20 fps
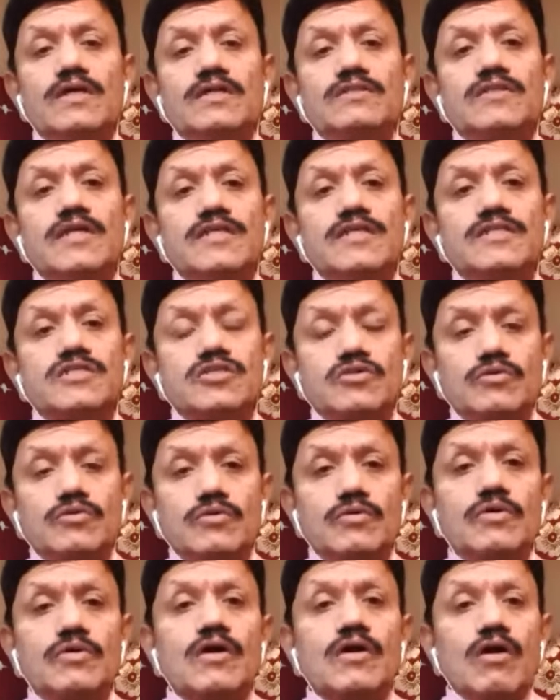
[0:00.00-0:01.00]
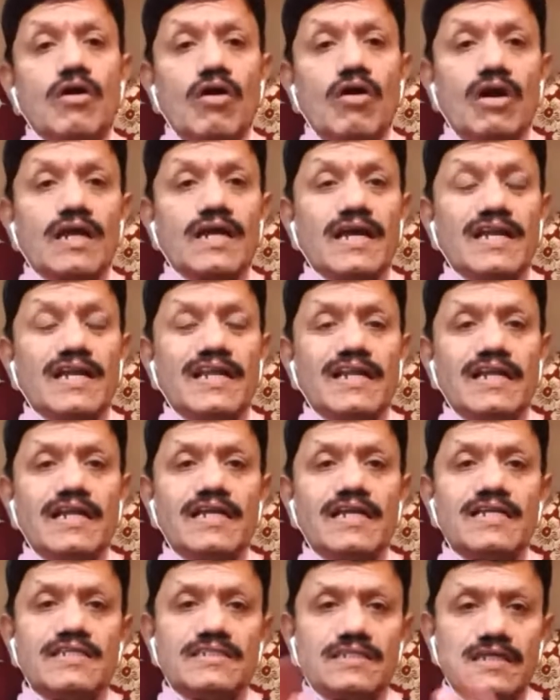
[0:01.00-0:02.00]
these two
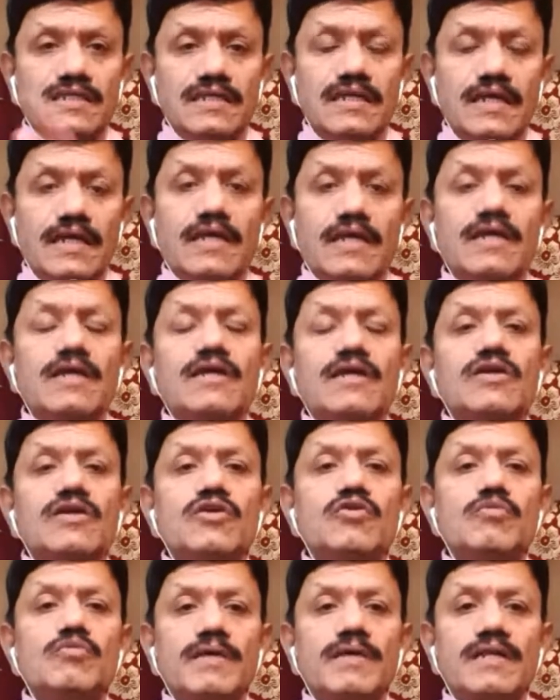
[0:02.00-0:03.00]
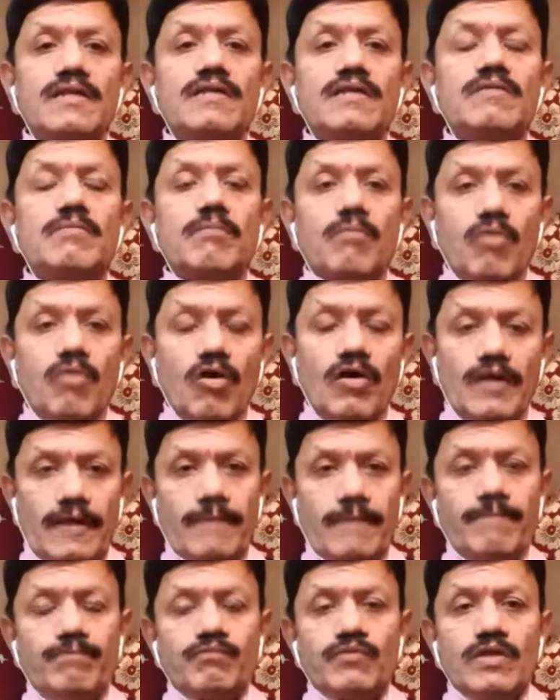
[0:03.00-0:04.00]
organelles in a human
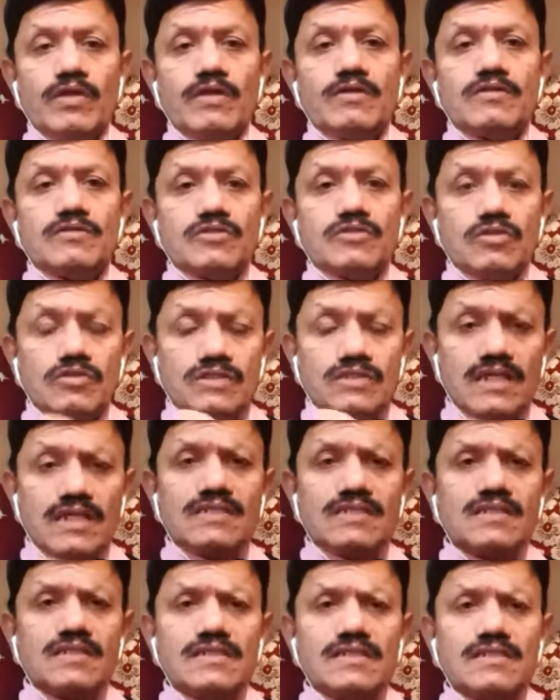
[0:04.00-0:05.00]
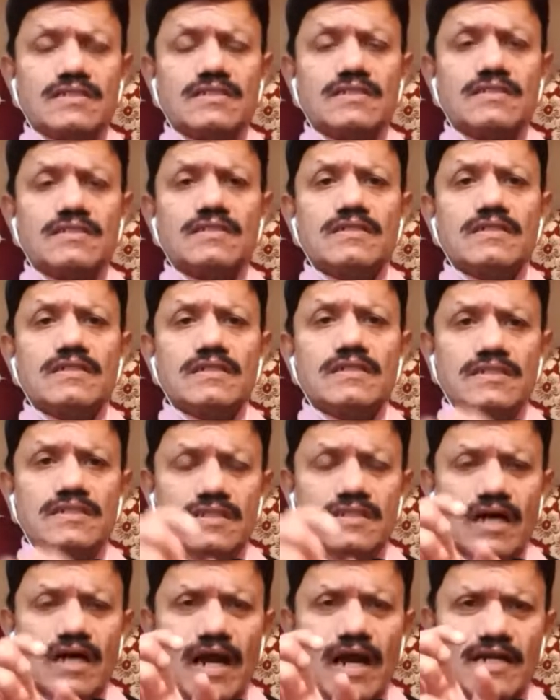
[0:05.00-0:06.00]
body. So success is
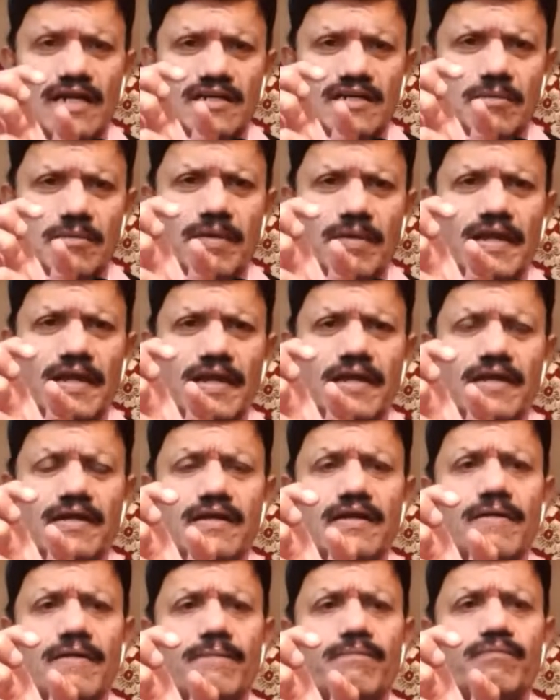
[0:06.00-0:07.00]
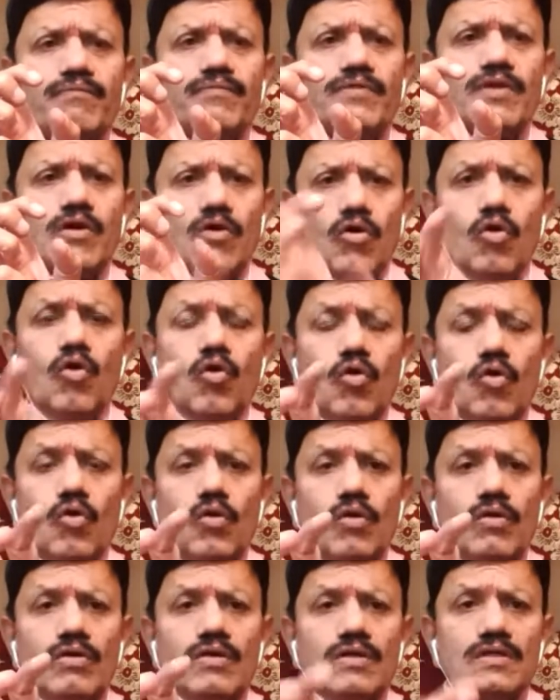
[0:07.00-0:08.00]
the ultimate
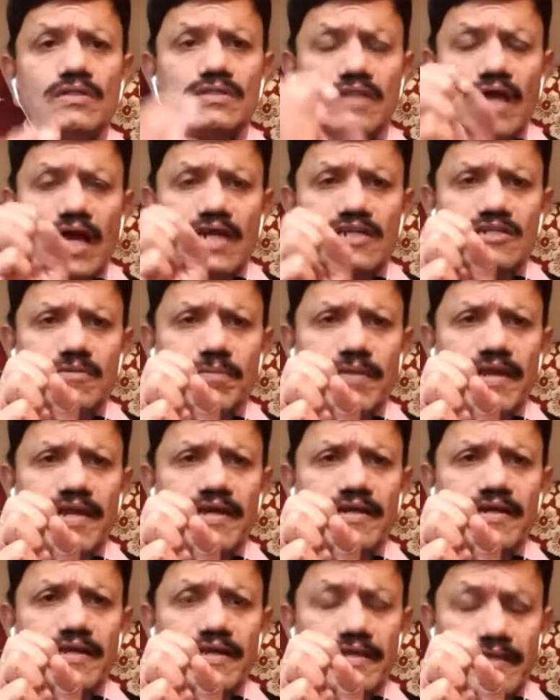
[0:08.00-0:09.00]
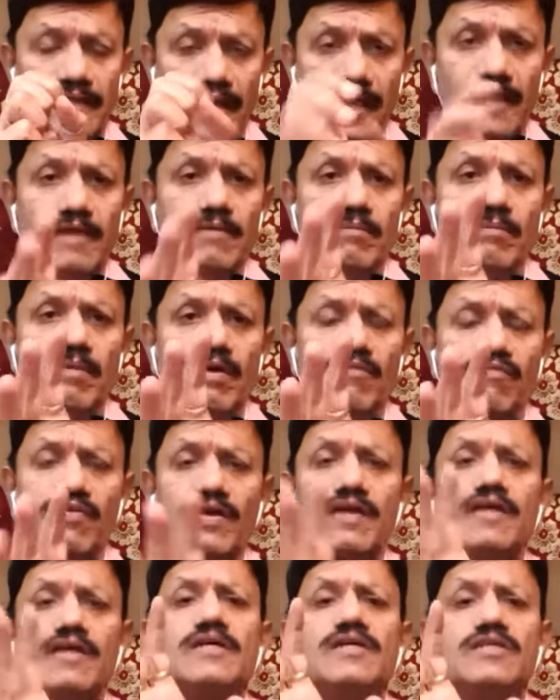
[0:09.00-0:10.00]
goal, the ultimate aim of
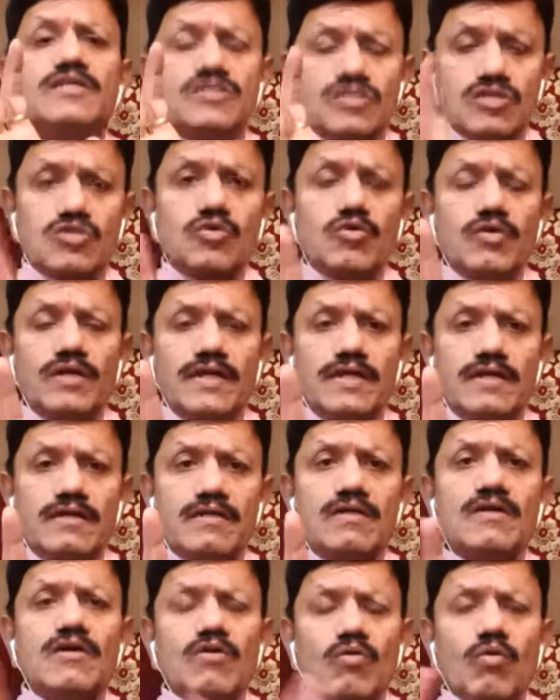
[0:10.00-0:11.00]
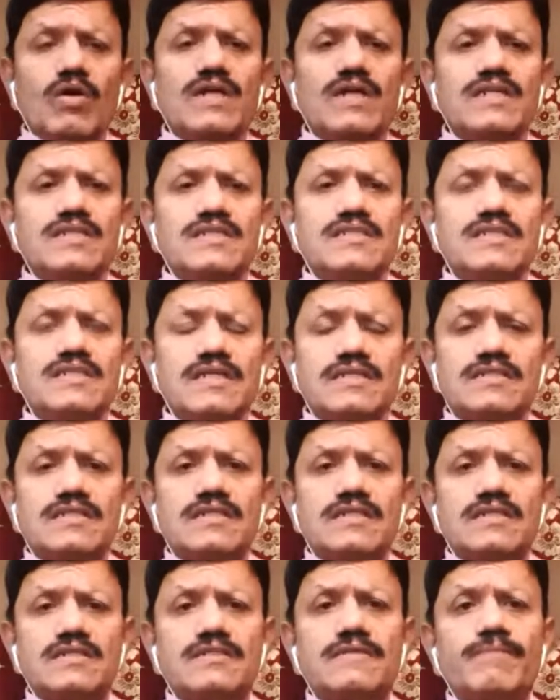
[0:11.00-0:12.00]
a student. What is
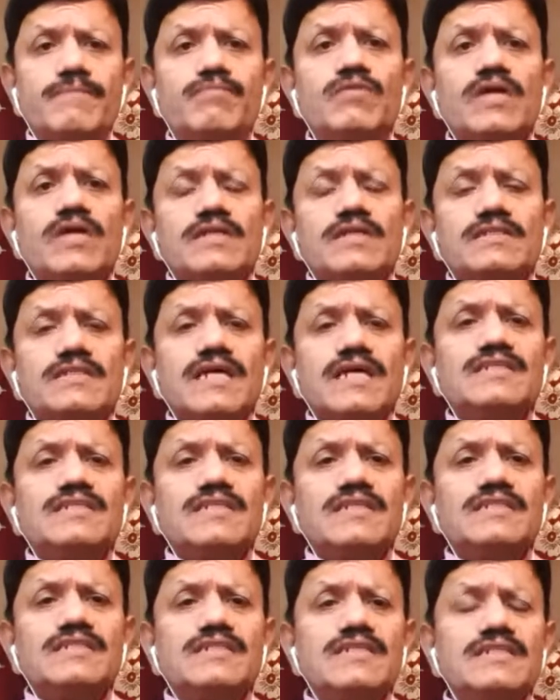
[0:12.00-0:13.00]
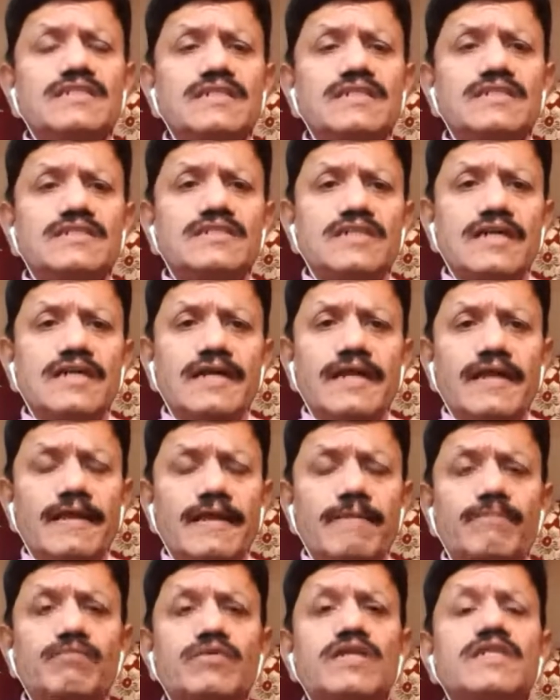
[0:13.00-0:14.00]
success? Success is a
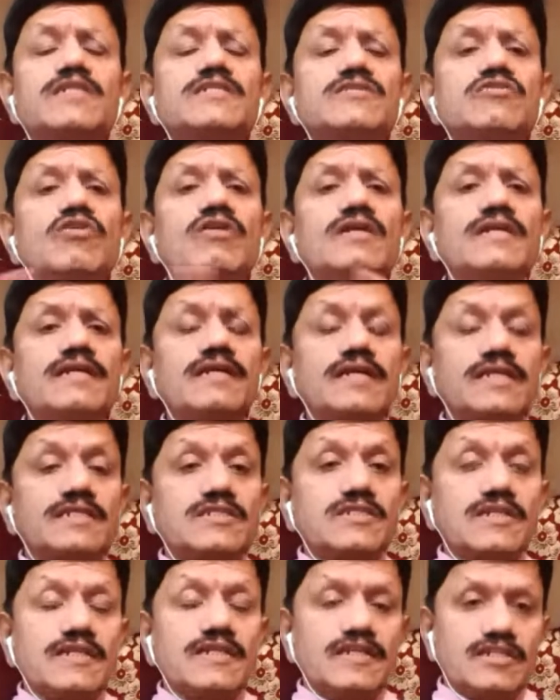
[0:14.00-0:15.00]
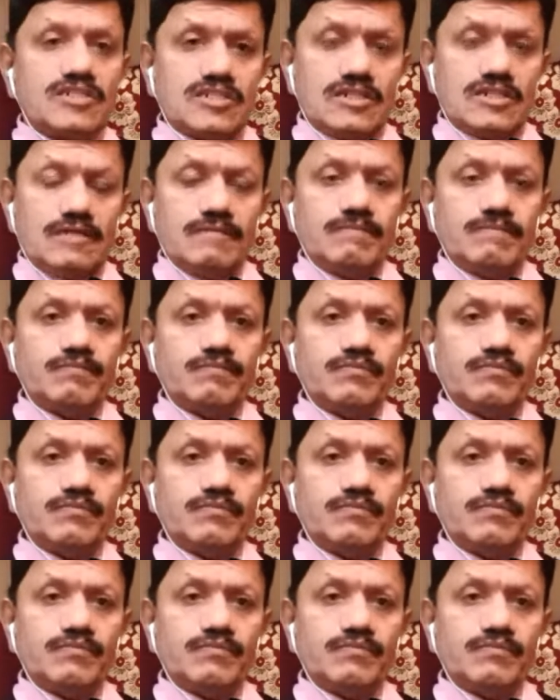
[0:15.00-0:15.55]
journey, it is not a destination.